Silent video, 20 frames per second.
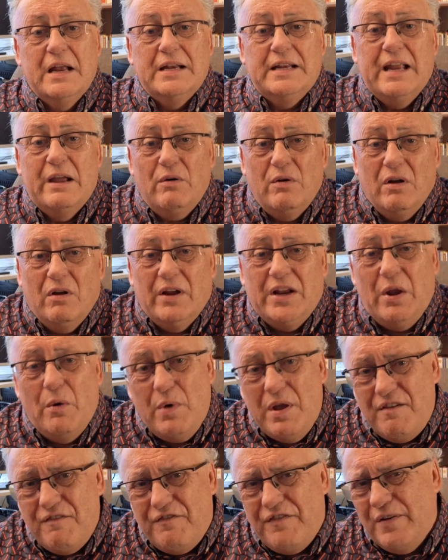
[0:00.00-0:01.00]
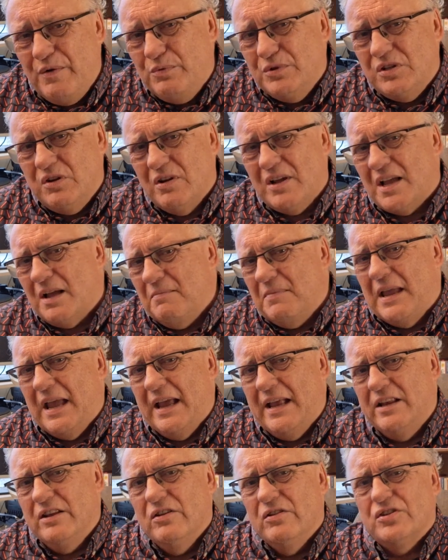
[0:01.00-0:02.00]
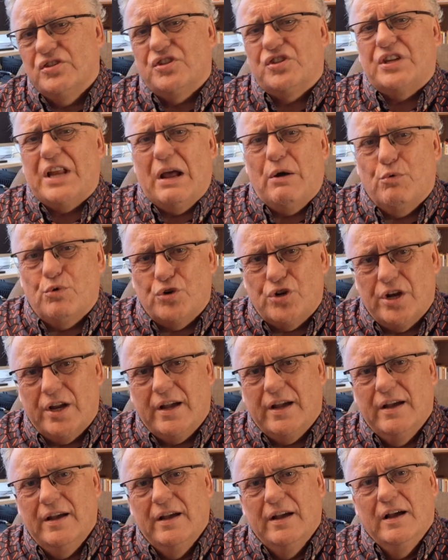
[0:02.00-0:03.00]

Now, I know it feels like I'm getting nostalgic